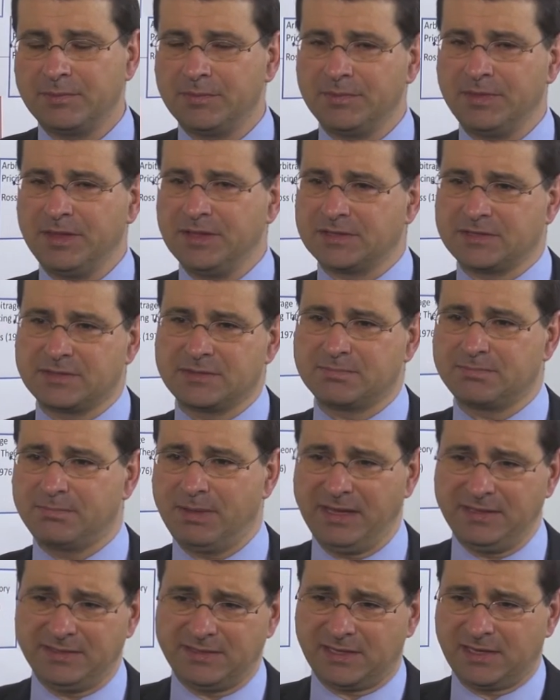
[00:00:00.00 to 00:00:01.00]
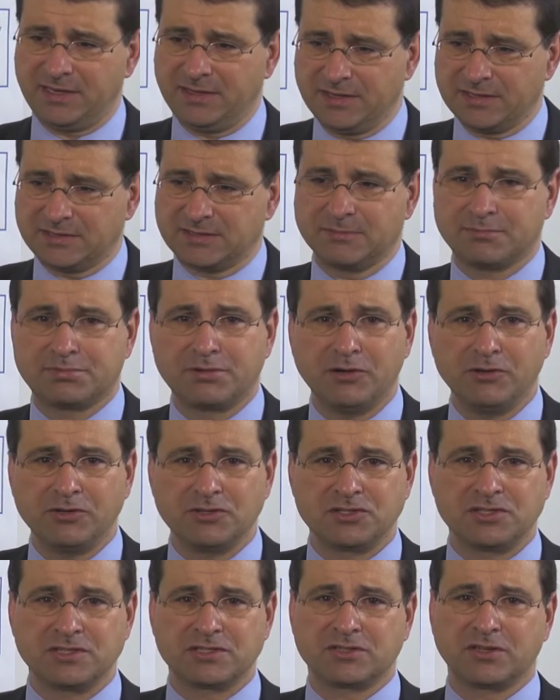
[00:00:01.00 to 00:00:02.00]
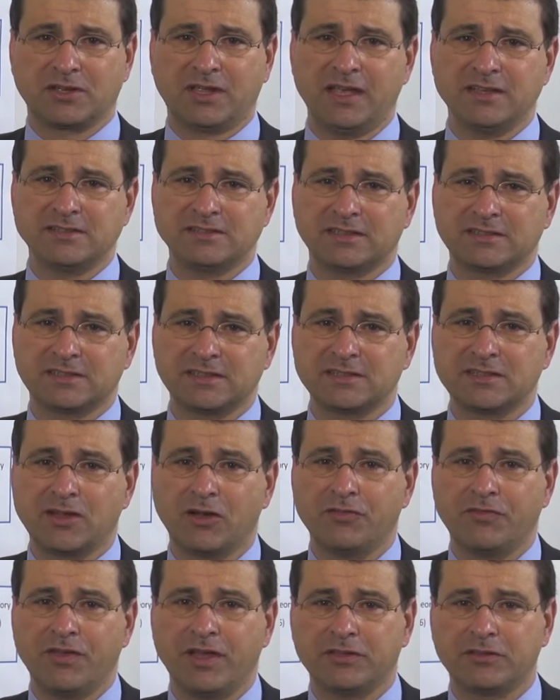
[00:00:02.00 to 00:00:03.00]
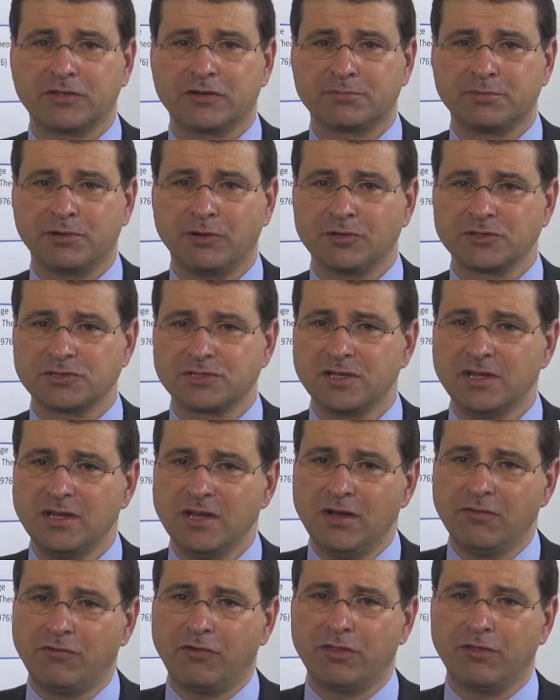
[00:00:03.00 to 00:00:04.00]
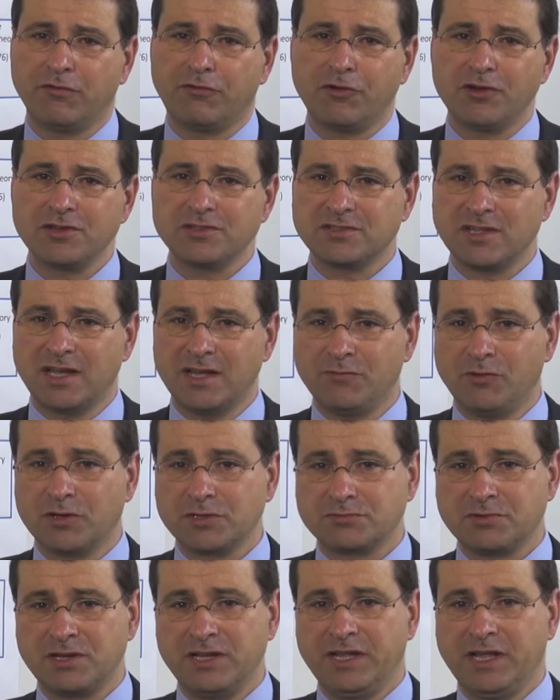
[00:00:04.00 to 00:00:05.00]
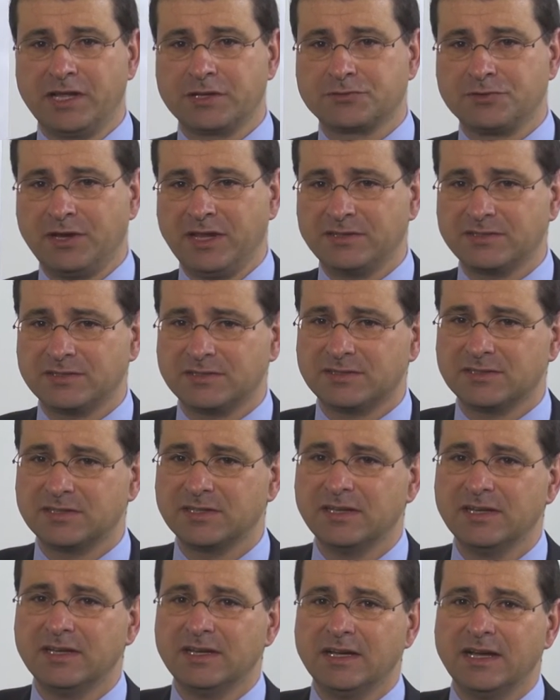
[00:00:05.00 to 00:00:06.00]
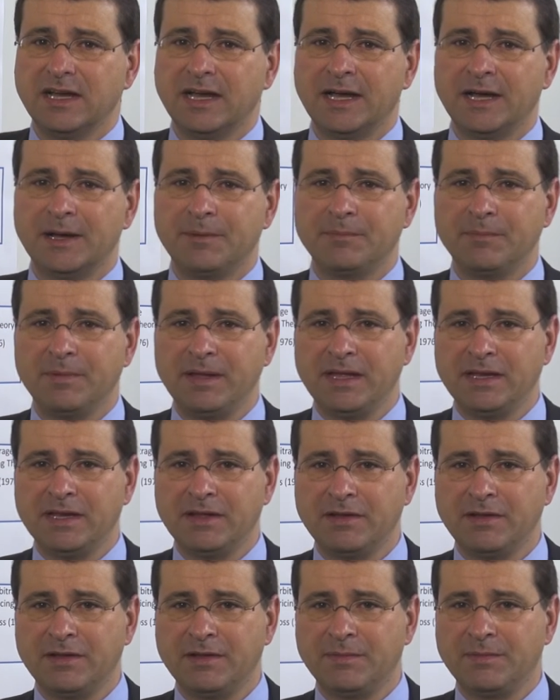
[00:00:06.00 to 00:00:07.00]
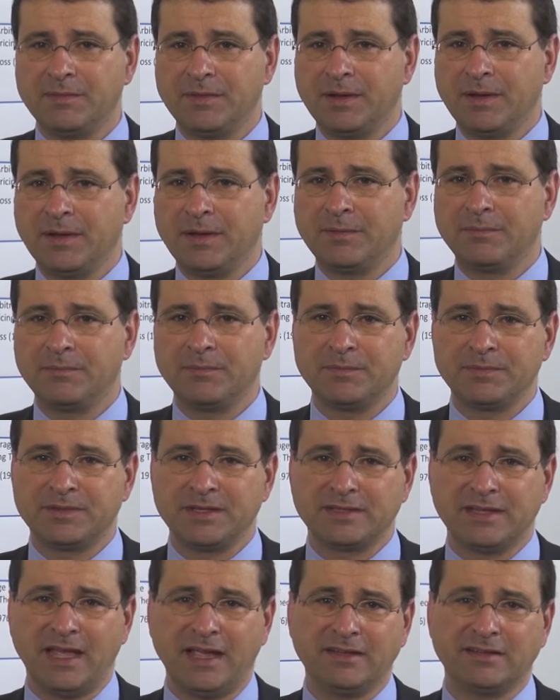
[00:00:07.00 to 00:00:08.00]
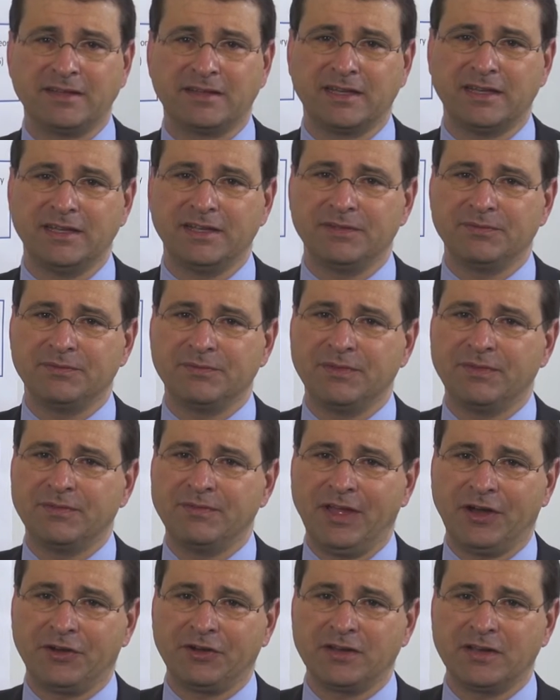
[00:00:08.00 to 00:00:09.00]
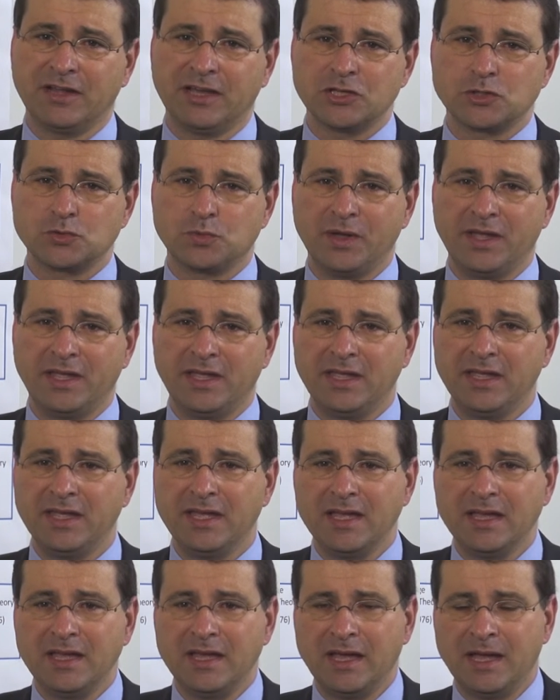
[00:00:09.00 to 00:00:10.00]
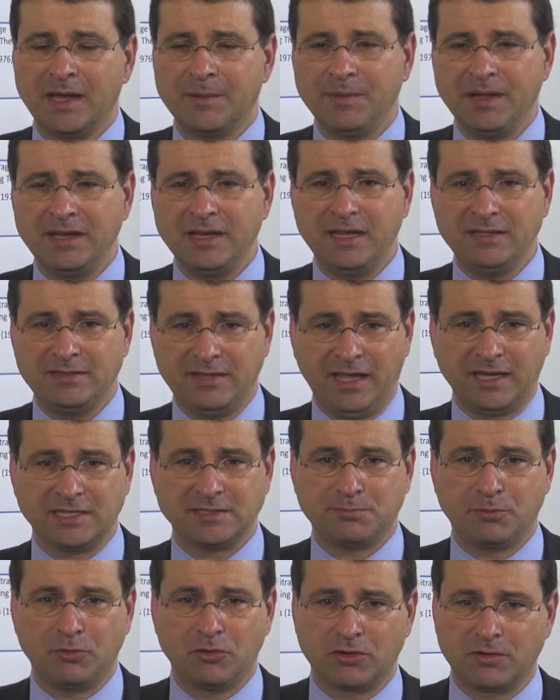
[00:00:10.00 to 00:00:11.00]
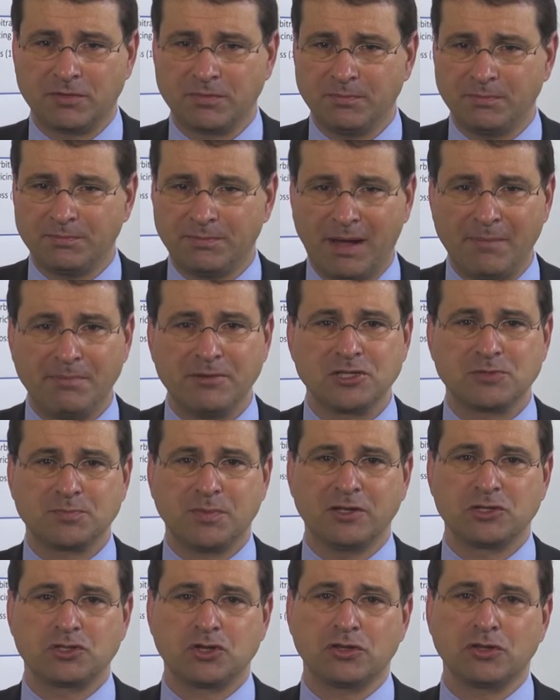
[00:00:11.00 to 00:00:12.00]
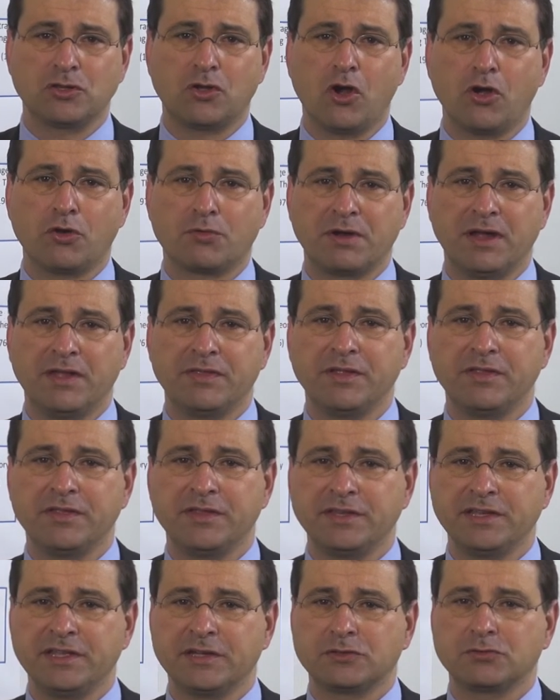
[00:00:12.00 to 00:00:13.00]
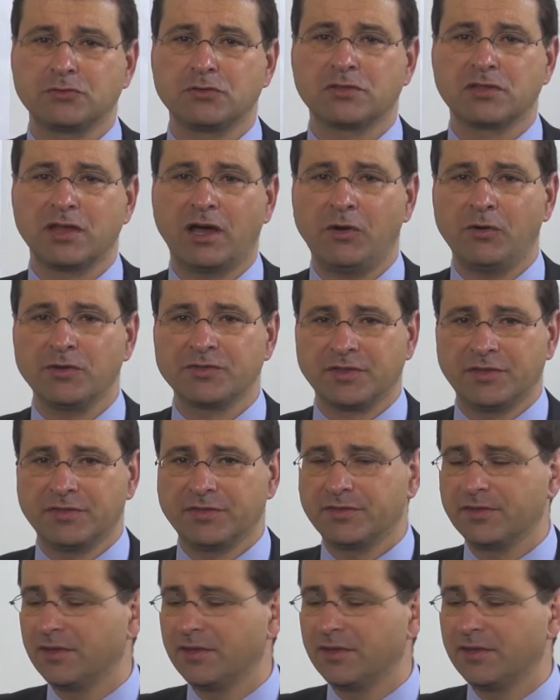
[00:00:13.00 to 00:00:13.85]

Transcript: this approach, the stochastic discount factor approach, for the first time was really addressed in a didactically very nice way in a textbook published by John Cochrane in the year 2000.